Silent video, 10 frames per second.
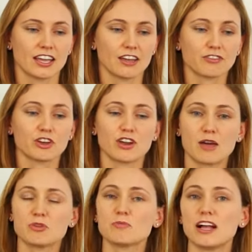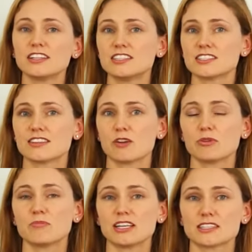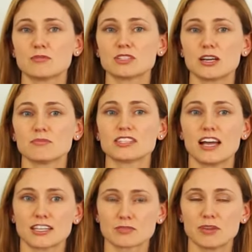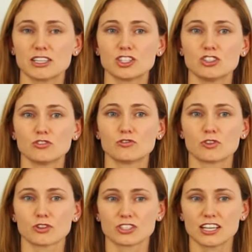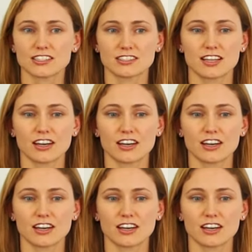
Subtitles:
If there are abnormalities in that, we might sometimes ask men to do further tests,